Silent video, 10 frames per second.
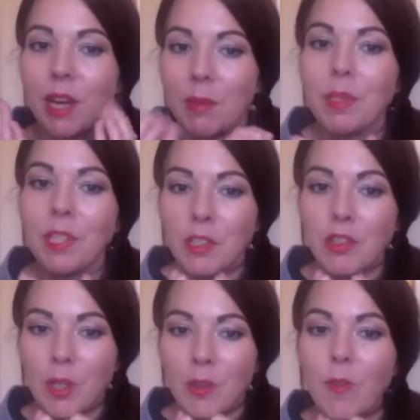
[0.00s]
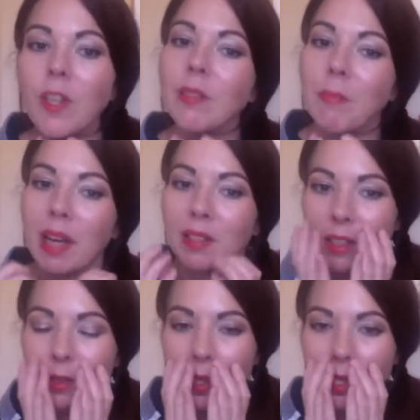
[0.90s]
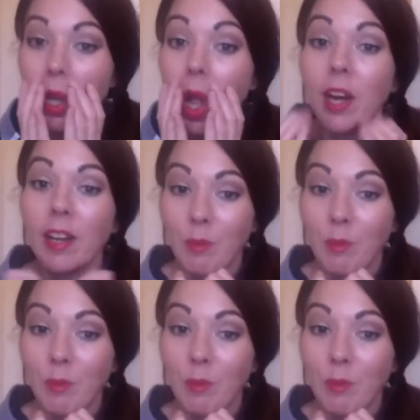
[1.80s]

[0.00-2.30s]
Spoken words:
potentially the face mask is what's clogging